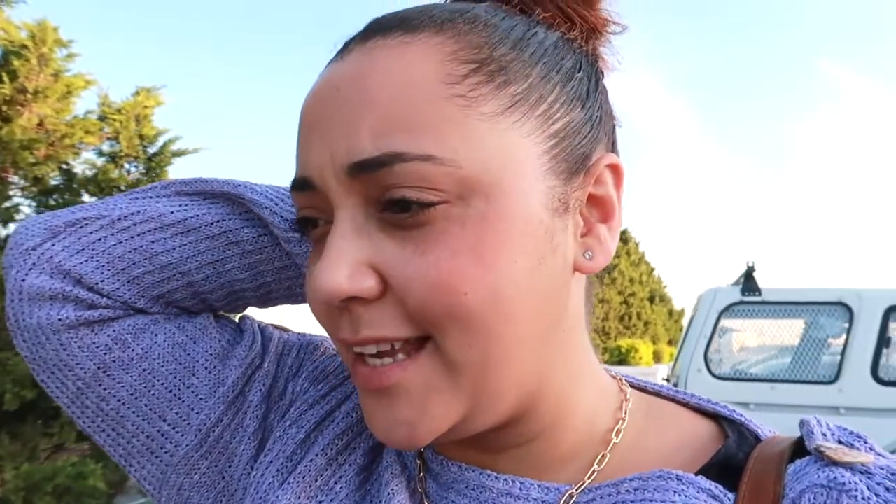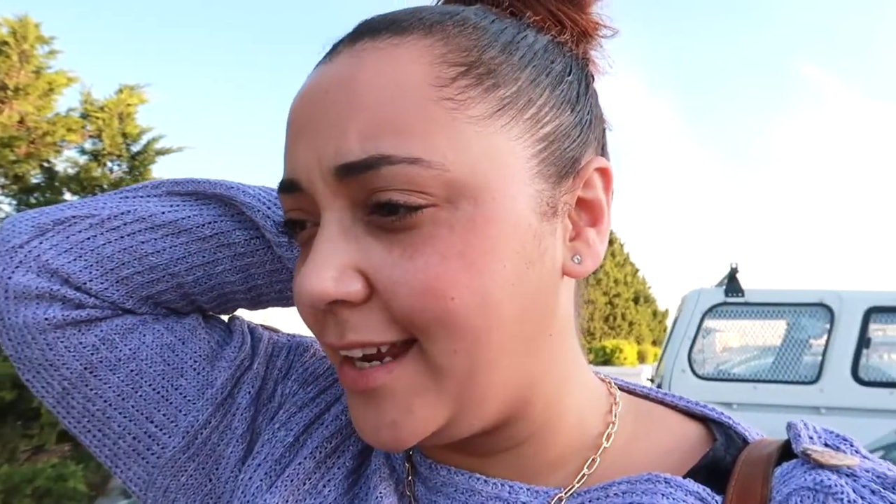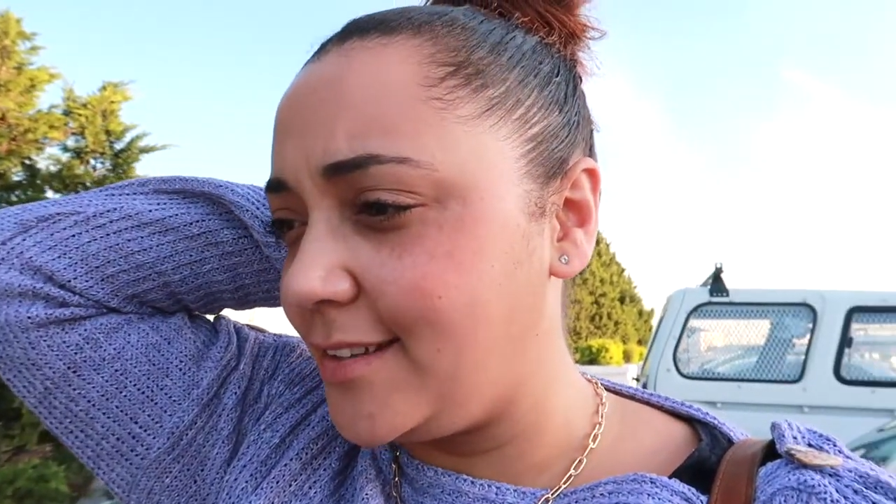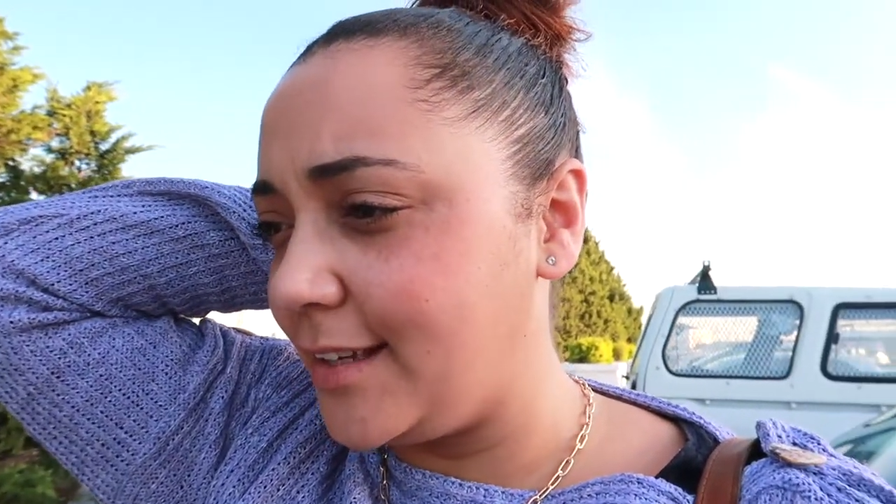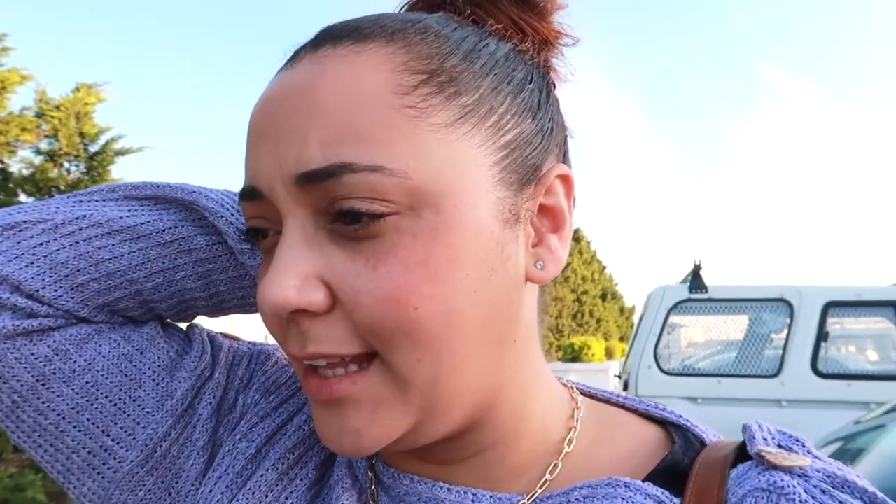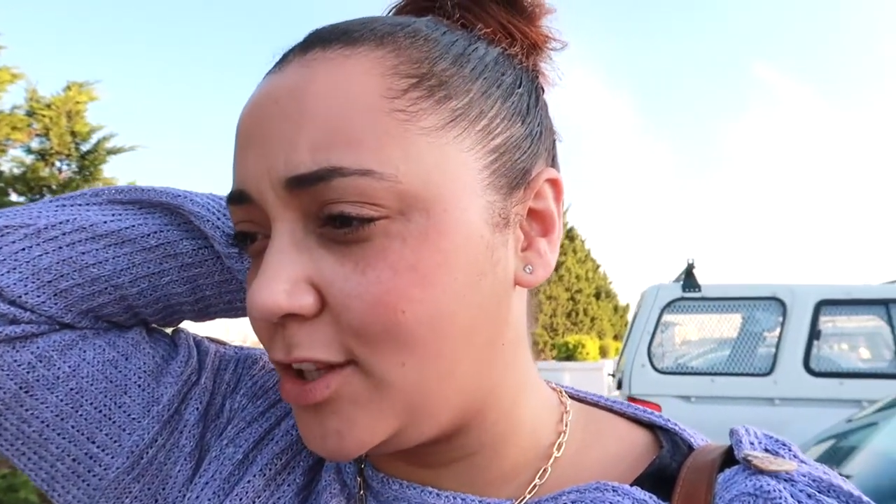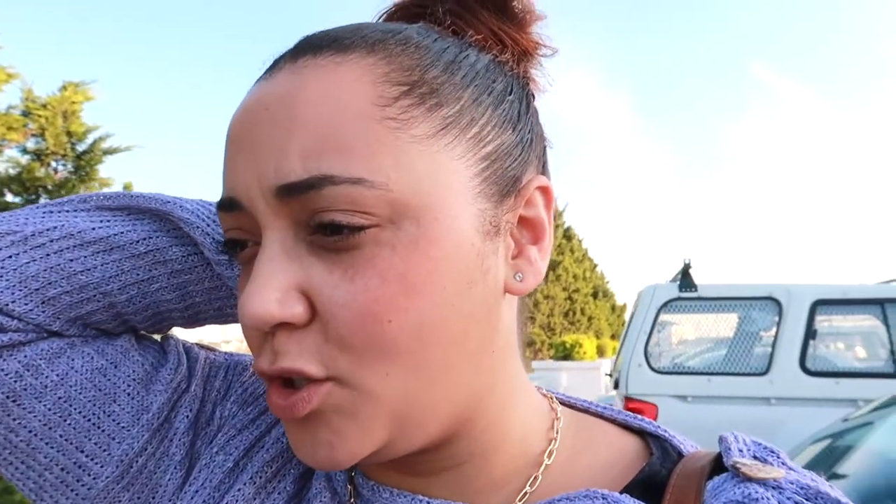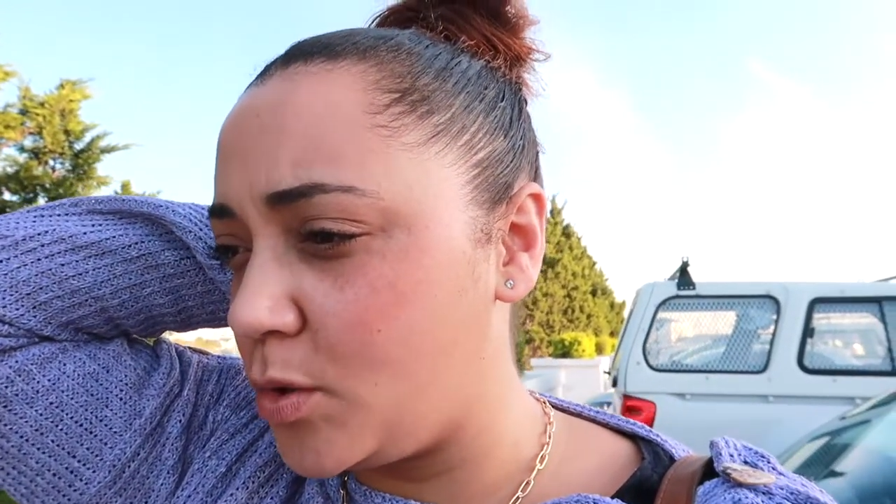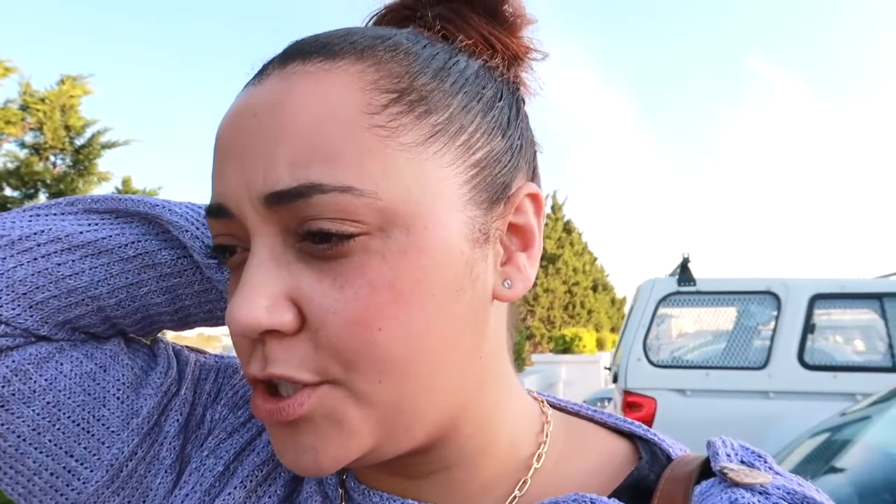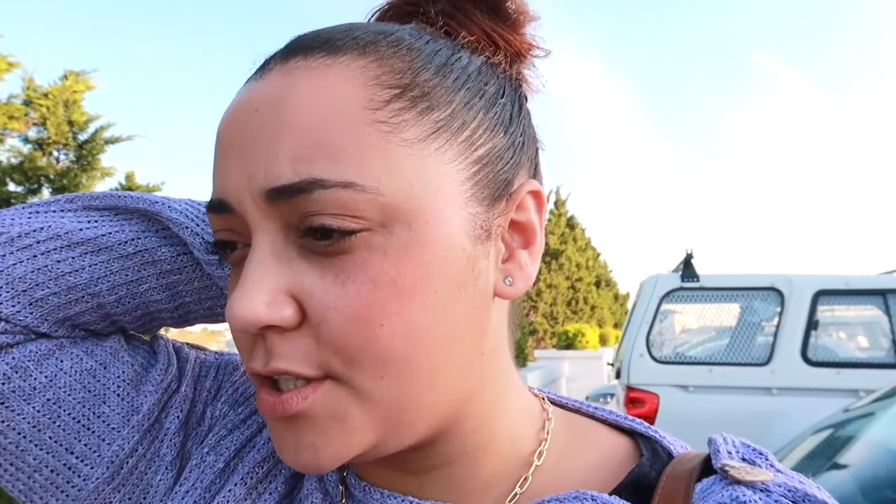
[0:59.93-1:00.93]
eh, to get the
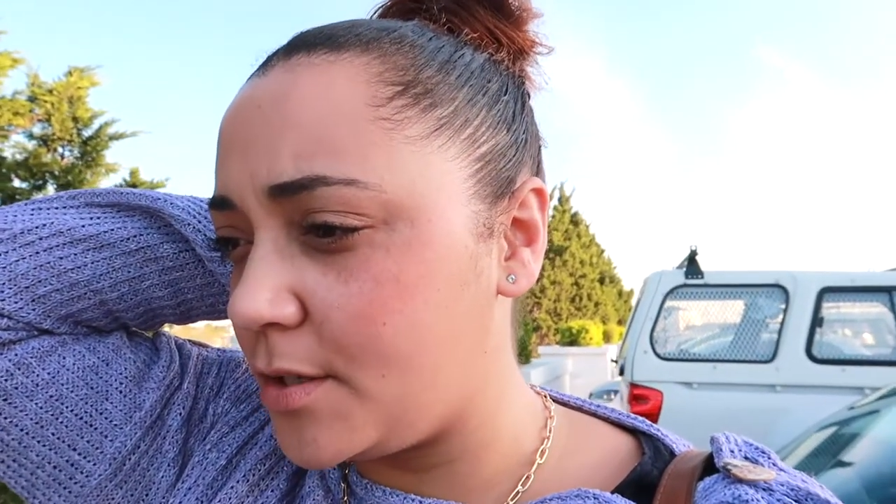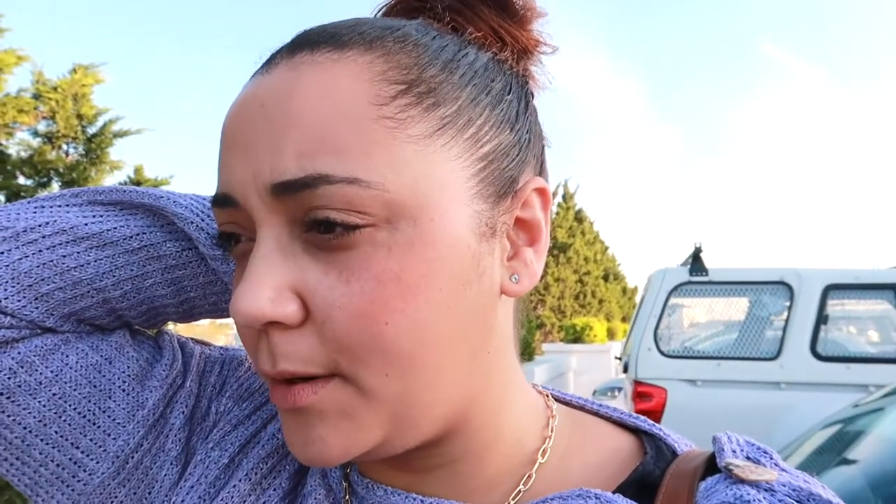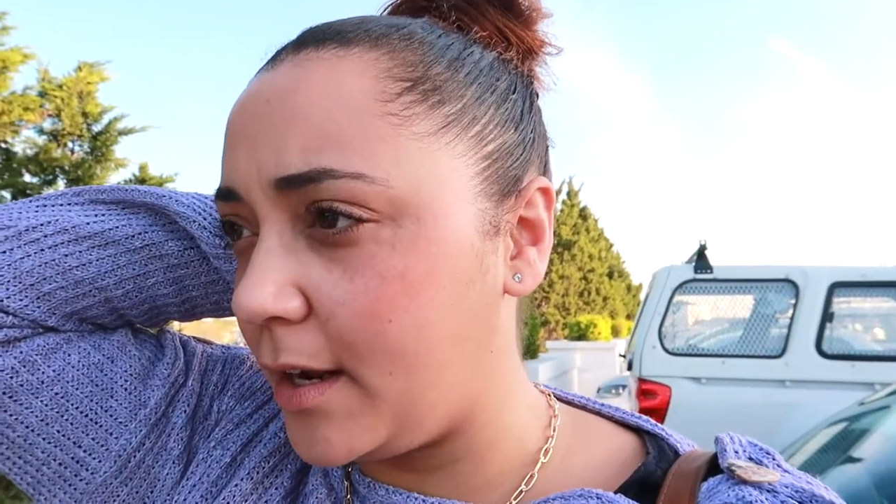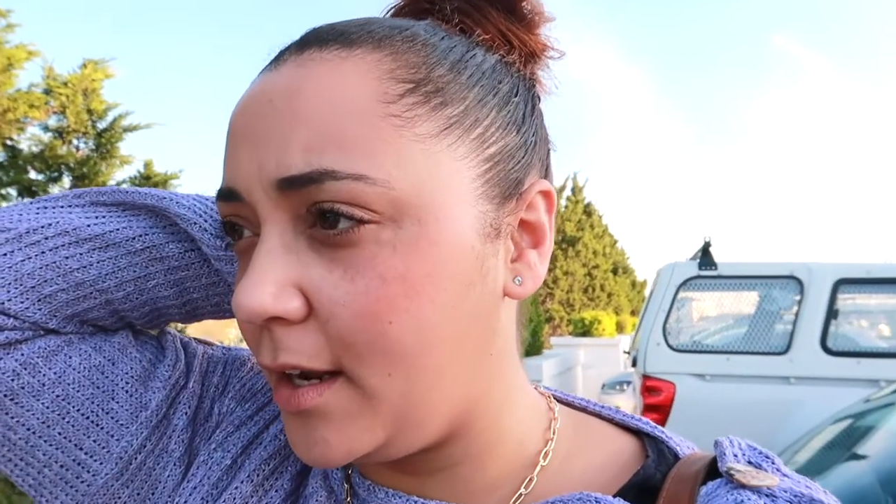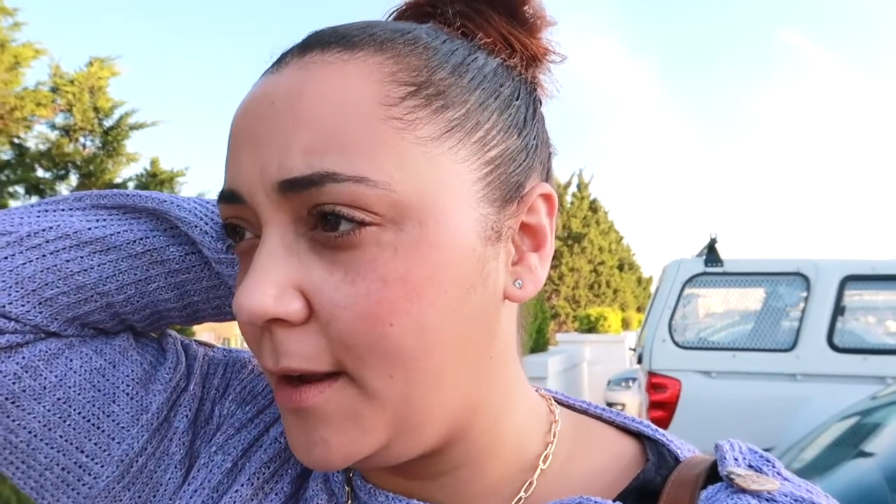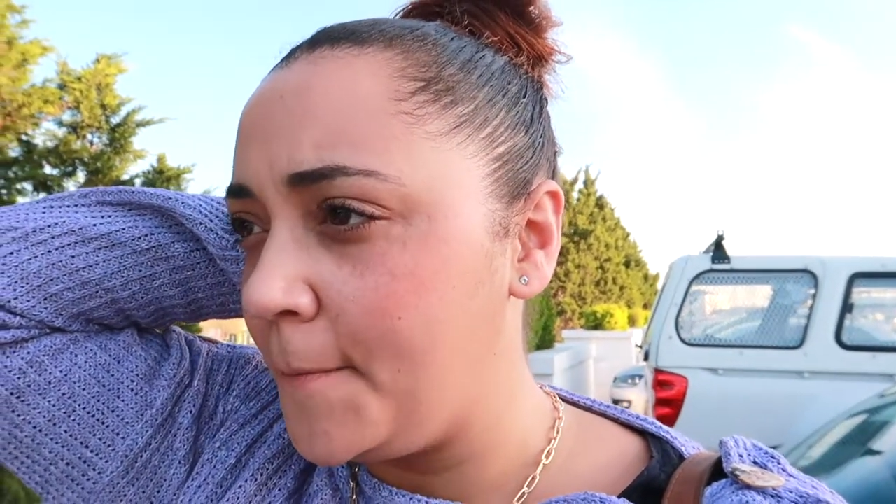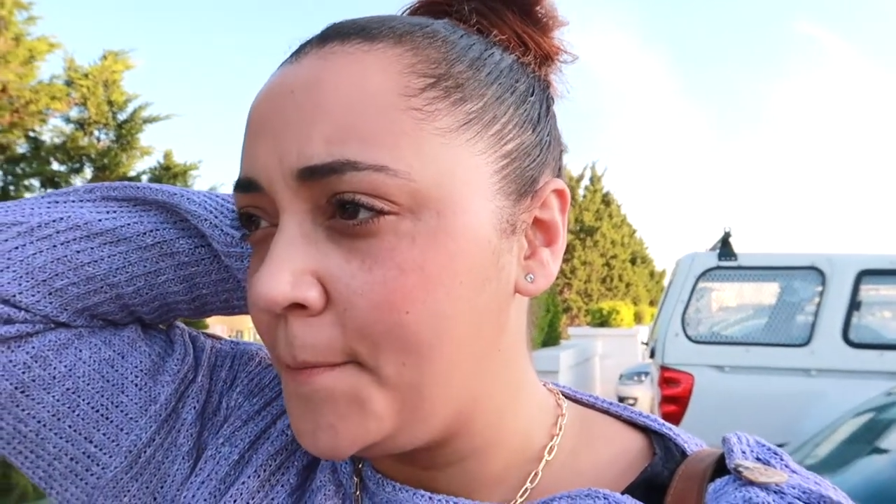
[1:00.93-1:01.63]
nauseas away.